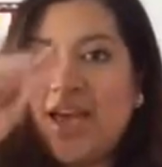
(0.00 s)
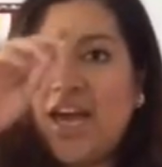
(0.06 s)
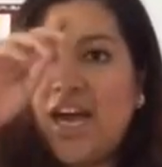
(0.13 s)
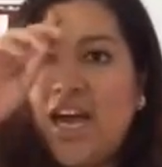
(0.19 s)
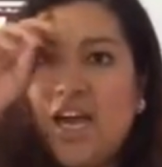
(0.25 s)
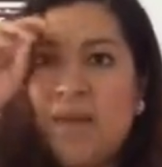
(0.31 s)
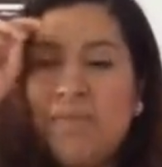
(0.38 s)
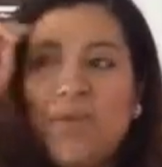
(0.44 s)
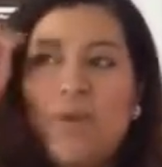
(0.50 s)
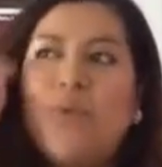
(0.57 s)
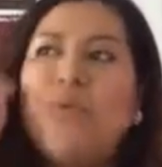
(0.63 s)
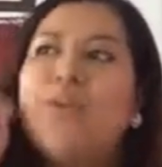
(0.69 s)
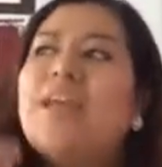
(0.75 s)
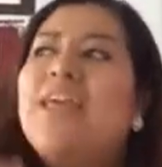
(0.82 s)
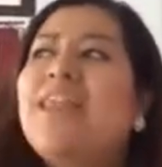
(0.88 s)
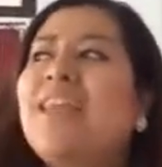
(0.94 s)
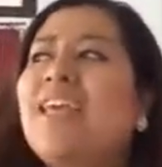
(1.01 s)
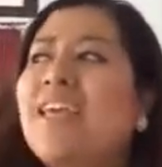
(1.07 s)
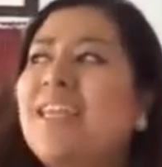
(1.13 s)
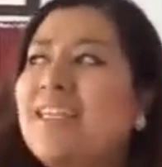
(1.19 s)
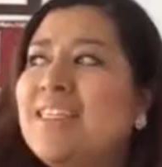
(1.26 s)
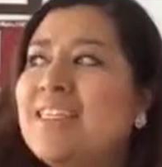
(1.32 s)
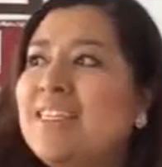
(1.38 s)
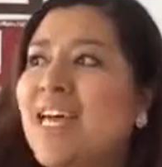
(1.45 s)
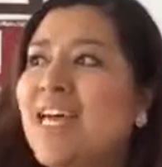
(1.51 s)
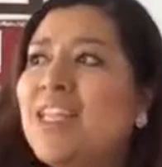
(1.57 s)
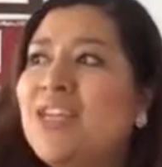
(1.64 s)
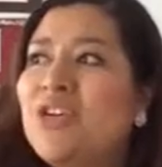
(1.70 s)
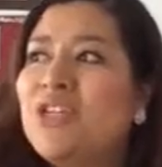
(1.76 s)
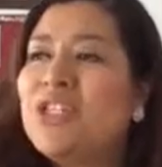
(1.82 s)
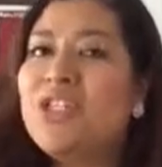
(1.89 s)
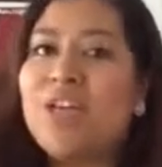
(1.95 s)
The only thing is that
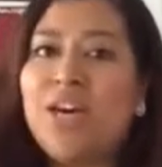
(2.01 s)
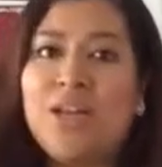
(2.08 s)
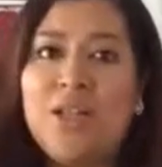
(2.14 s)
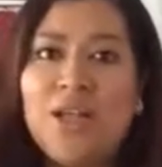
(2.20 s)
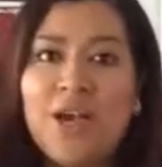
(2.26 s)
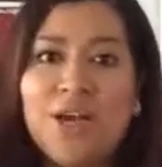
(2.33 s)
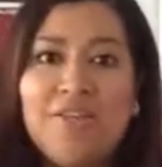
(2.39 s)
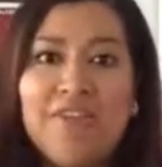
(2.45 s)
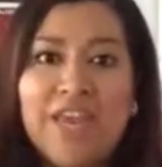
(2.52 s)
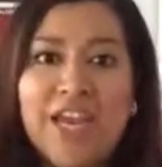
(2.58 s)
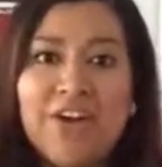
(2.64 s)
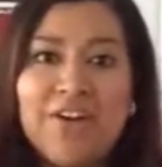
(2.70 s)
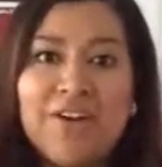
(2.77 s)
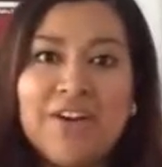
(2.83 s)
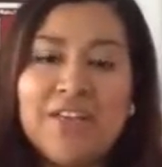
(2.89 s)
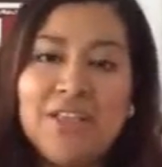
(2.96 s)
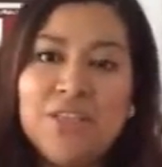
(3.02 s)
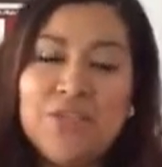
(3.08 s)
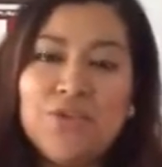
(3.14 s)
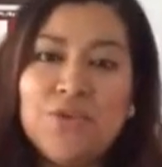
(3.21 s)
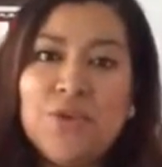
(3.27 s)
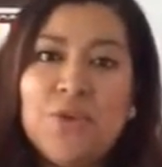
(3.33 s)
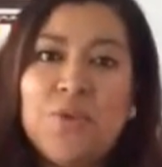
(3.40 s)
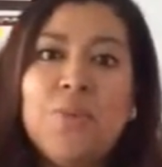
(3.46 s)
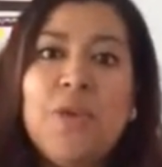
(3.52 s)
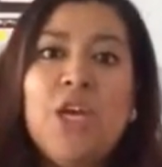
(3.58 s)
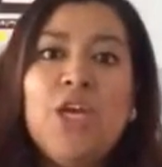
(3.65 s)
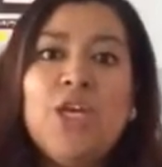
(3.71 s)
there's not a lot of air in this room,